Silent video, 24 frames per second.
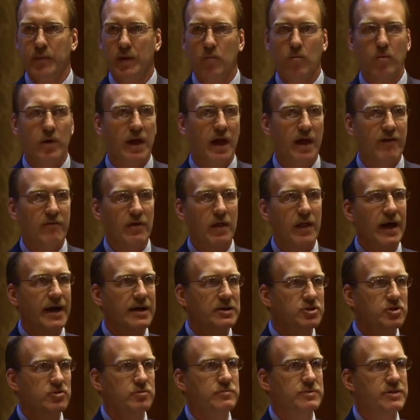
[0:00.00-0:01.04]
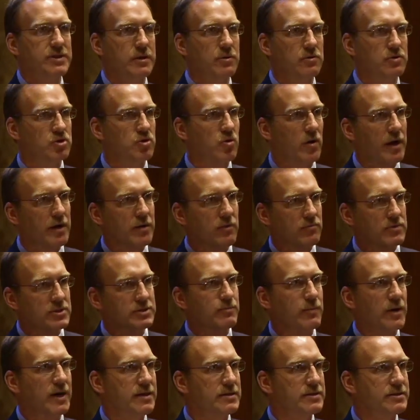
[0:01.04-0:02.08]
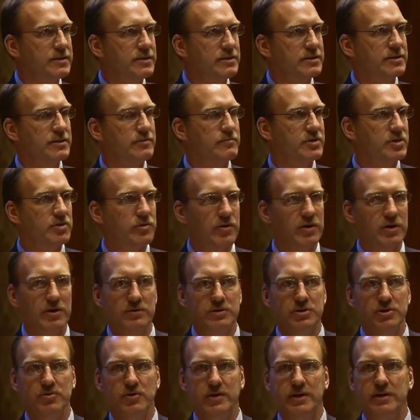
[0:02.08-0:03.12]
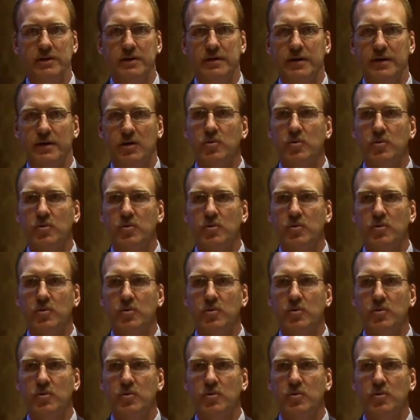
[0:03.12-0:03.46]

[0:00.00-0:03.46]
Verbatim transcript: We have classrooms that are trying the response systems, so they're doing uh,